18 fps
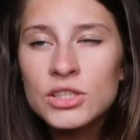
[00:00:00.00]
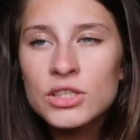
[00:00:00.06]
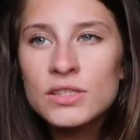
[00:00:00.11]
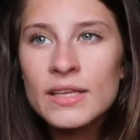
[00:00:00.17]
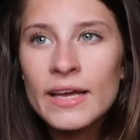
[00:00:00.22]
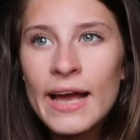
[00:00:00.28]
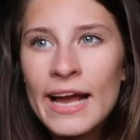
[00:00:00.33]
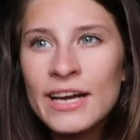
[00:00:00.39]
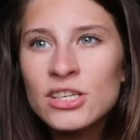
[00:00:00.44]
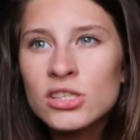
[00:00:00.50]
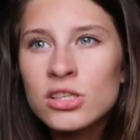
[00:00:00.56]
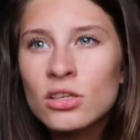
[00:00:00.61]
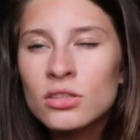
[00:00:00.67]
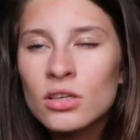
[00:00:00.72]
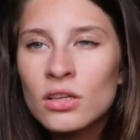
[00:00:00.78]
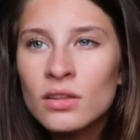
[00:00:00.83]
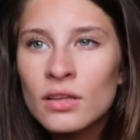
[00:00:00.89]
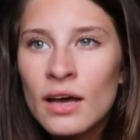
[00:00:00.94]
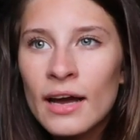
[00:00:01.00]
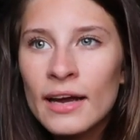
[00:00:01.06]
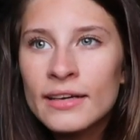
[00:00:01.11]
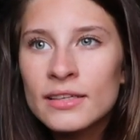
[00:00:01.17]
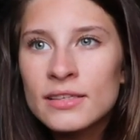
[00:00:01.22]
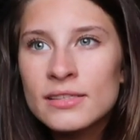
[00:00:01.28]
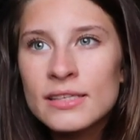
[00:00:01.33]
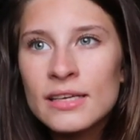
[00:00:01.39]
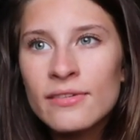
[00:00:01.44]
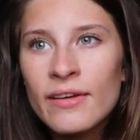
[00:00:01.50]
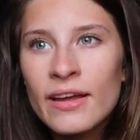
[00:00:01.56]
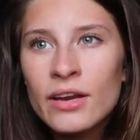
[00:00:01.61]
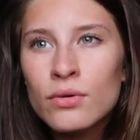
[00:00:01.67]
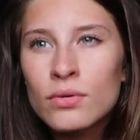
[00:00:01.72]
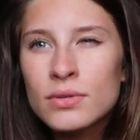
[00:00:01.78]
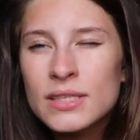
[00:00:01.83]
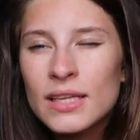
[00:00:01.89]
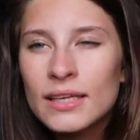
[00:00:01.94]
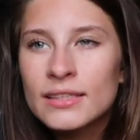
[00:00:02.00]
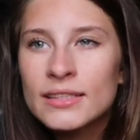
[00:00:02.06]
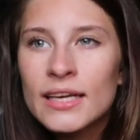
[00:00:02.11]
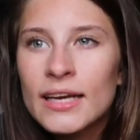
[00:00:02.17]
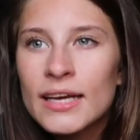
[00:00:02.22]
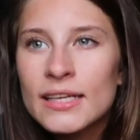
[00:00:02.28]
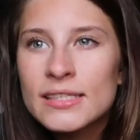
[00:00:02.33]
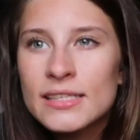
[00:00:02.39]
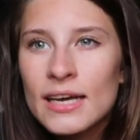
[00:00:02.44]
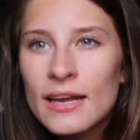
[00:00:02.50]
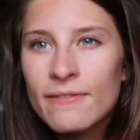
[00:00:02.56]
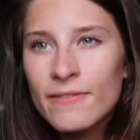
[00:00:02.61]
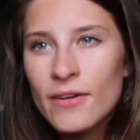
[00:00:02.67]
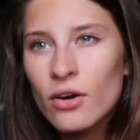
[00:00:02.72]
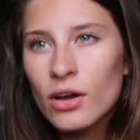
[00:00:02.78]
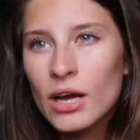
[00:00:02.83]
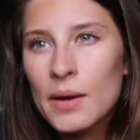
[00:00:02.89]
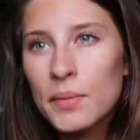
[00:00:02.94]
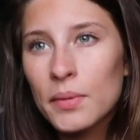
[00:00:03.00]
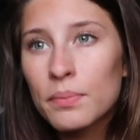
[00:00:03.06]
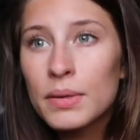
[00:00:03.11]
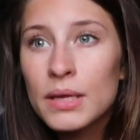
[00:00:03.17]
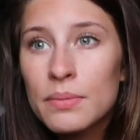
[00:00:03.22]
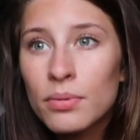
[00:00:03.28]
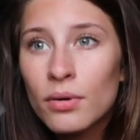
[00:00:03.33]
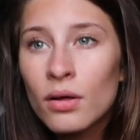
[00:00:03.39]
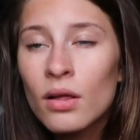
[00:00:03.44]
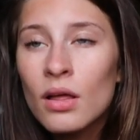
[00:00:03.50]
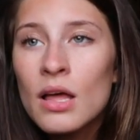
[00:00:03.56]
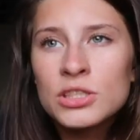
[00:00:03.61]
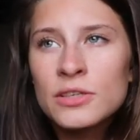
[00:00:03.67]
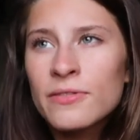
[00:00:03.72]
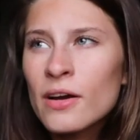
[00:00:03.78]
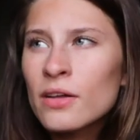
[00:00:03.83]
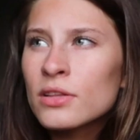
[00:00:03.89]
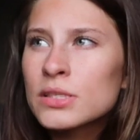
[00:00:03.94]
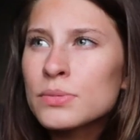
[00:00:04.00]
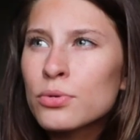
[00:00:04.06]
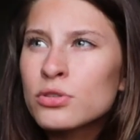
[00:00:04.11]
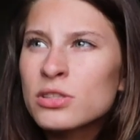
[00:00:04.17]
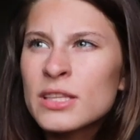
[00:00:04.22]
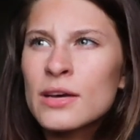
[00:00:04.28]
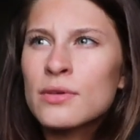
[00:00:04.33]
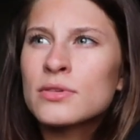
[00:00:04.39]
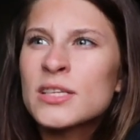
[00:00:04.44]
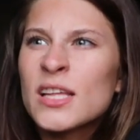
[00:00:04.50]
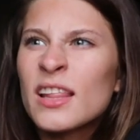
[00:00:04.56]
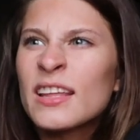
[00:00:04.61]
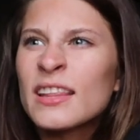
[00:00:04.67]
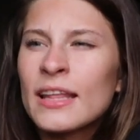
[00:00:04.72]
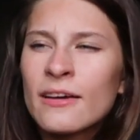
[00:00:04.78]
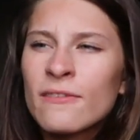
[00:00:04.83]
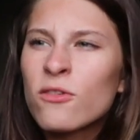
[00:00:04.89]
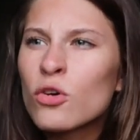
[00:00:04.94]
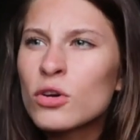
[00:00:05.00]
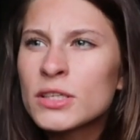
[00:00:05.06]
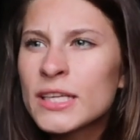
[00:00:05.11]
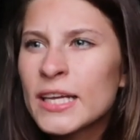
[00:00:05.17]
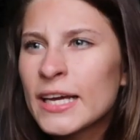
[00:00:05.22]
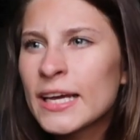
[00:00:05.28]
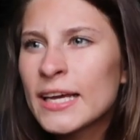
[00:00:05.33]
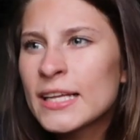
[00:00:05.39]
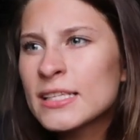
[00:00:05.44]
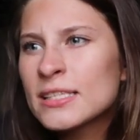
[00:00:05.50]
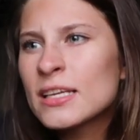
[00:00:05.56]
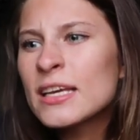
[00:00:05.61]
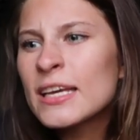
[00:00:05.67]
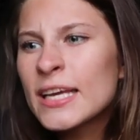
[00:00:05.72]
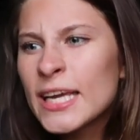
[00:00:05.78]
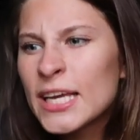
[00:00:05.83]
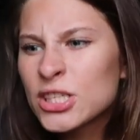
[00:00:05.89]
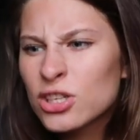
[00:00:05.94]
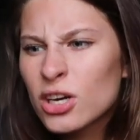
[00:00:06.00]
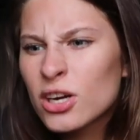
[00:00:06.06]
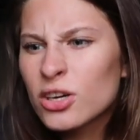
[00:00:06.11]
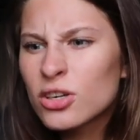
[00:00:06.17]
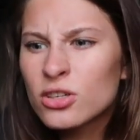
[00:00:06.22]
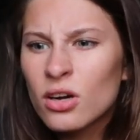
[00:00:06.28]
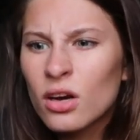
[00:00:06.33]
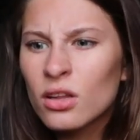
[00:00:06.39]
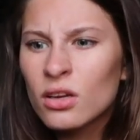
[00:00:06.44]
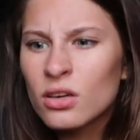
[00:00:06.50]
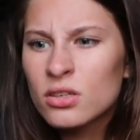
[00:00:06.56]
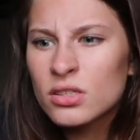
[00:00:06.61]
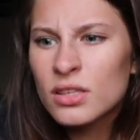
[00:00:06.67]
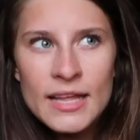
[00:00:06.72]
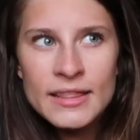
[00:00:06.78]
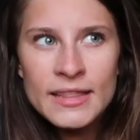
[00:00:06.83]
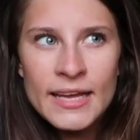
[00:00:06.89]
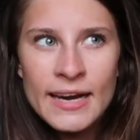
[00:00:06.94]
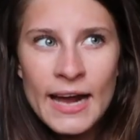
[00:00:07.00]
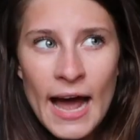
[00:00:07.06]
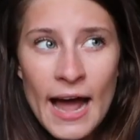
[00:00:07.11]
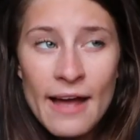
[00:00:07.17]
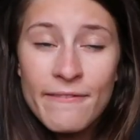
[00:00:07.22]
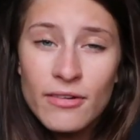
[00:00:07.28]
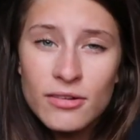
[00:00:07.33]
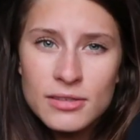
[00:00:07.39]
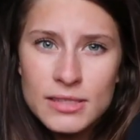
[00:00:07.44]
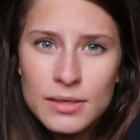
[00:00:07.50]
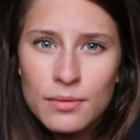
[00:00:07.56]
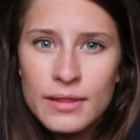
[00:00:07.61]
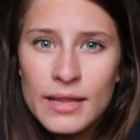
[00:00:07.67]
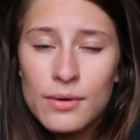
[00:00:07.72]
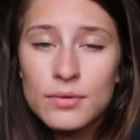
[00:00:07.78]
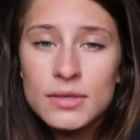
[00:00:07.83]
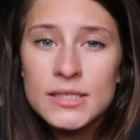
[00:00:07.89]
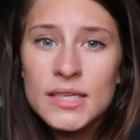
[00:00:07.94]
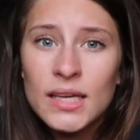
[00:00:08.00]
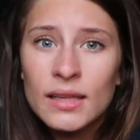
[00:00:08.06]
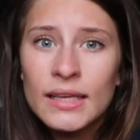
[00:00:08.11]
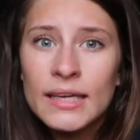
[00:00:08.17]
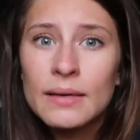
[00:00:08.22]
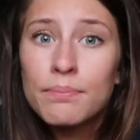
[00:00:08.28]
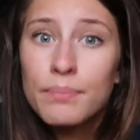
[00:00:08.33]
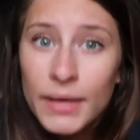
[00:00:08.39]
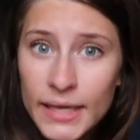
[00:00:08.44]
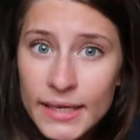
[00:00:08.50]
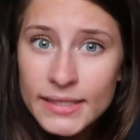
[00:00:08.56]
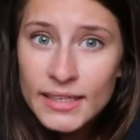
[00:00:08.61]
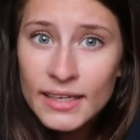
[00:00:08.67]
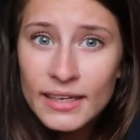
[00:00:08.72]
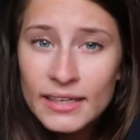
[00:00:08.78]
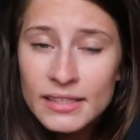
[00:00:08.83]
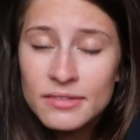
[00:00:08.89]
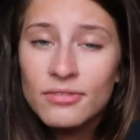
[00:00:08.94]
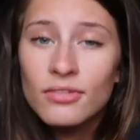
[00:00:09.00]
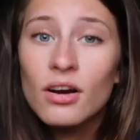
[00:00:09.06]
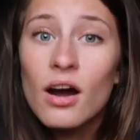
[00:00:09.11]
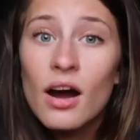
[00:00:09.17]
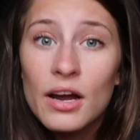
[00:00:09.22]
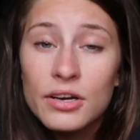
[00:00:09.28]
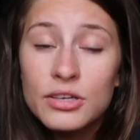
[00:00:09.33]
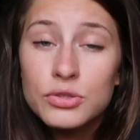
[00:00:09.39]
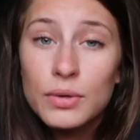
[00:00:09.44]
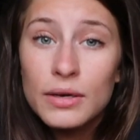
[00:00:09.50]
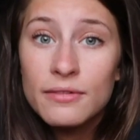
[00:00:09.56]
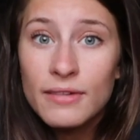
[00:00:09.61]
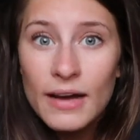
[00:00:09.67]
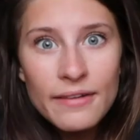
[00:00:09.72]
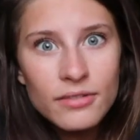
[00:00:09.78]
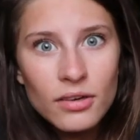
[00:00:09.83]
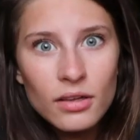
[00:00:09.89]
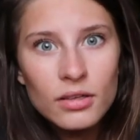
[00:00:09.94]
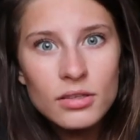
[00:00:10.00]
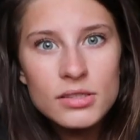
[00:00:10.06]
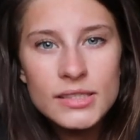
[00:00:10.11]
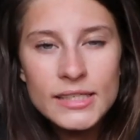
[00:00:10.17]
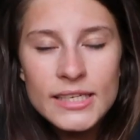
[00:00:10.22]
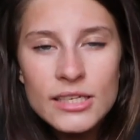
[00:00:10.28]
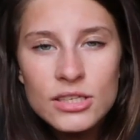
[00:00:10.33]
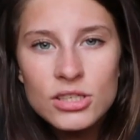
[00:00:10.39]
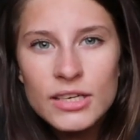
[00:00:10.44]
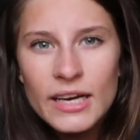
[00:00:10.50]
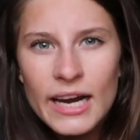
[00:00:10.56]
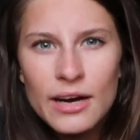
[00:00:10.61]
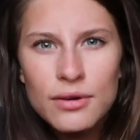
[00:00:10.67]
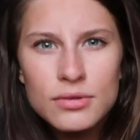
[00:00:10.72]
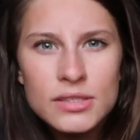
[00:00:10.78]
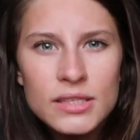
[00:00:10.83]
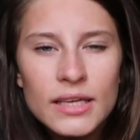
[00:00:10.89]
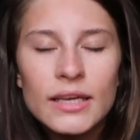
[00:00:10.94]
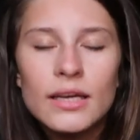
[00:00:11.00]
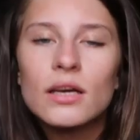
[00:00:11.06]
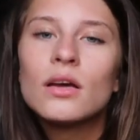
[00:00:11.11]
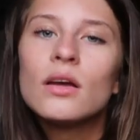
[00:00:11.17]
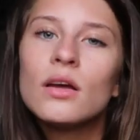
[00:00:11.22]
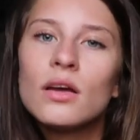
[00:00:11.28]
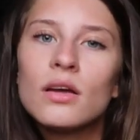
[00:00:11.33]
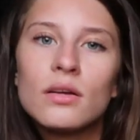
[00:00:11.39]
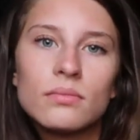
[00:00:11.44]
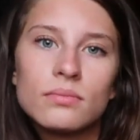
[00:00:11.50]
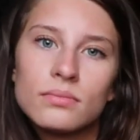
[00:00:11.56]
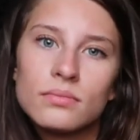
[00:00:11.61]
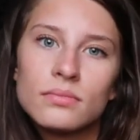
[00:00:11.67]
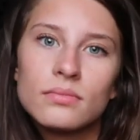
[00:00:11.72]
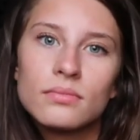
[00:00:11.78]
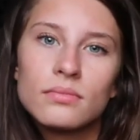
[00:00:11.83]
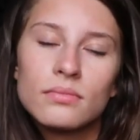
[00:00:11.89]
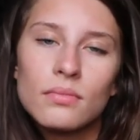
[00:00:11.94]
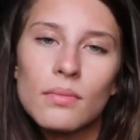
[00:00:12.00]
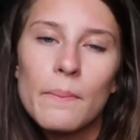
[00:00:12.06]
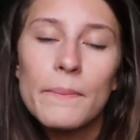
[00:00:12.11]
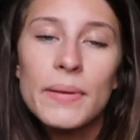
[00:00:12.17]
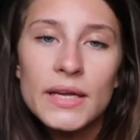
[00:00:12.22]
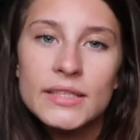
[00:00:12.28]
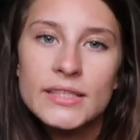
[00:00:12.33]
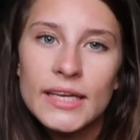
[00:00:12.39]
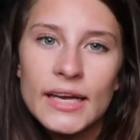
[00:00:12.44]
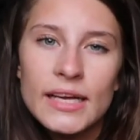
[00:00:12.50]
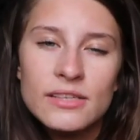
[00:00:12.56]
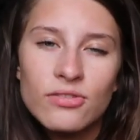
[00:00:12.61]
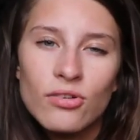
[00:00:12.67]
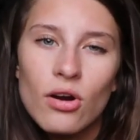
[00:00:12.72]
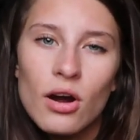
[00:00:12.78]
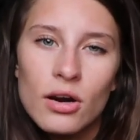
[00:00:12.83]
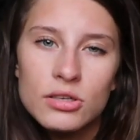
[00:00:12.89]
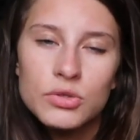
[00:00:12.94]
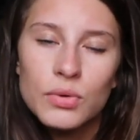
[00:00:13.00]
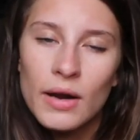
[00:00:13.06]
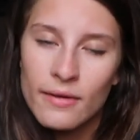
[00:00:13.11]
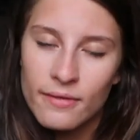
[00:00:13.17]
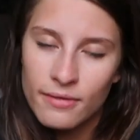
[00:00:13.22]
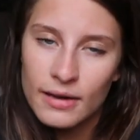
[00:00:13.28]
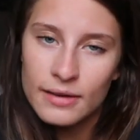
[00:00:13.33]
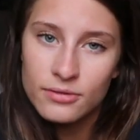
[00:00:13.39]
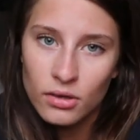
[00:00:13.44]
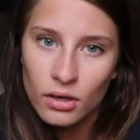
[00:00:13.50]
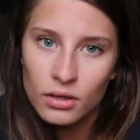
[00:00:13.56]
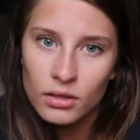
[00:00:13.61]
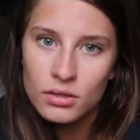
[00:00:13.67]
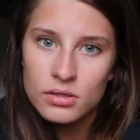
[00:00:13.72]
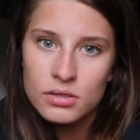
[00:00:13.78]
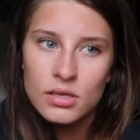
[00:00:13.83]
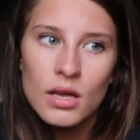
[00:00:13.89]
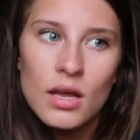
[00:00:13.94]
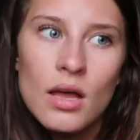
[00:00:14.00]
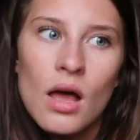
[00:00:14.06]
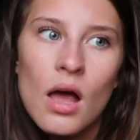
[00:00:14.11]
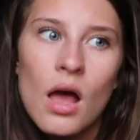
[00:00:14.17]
And she's like, I just looked online to see if anyone was selling tickets and I found a couple people. She found this person that was selling like four tickets, each $100. And then I found someone that was selling pit tickets for $125 each. And I was like, pit tickets for $125?